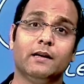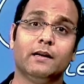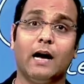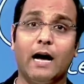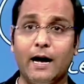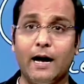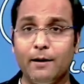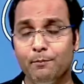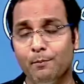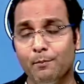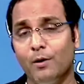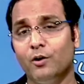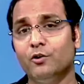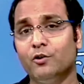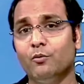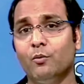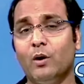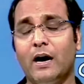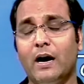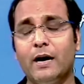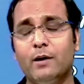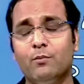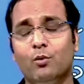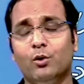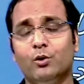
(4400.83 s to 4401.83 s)
I
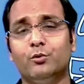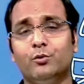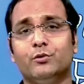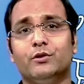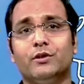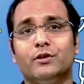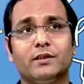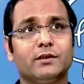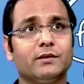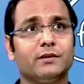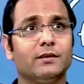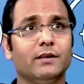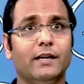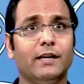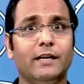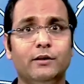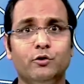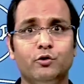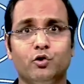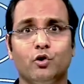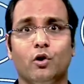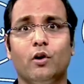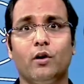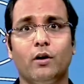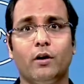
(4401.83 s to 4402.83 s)
want to just
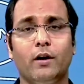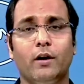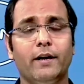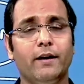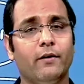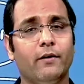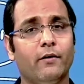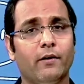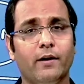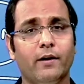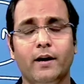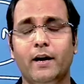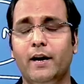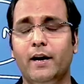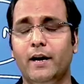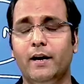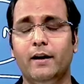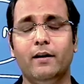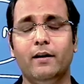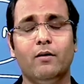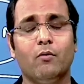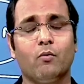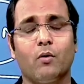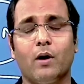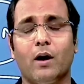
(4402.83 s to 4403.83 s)
enjoy,
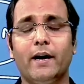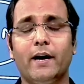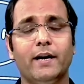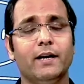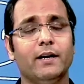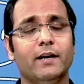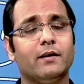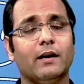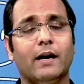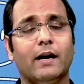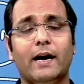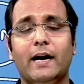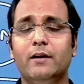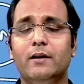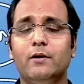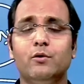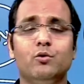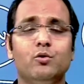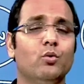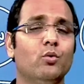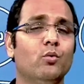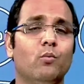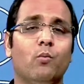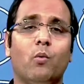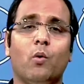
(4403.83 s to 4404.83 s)
read, write, and
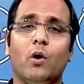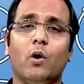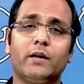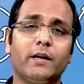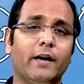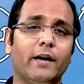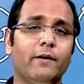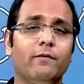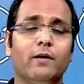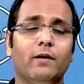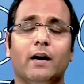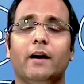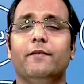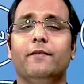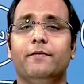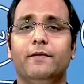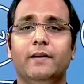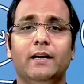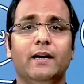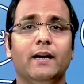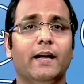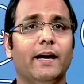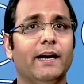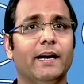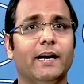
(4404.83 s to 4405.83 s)
do whatever I
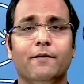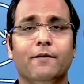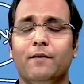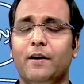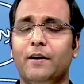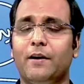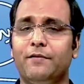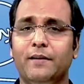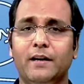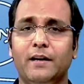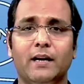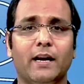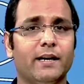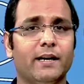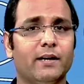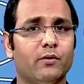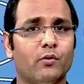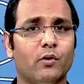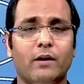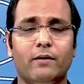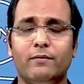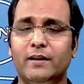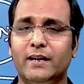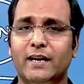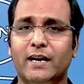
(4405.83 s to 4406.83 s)
feel like. If I feel like
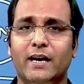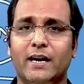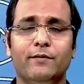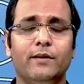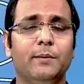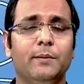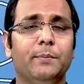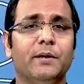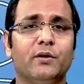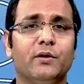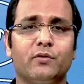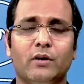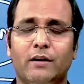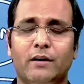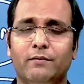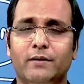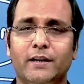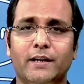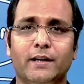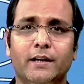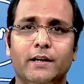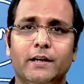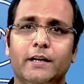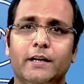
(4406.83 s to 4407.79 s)
traveling, I will be traveling.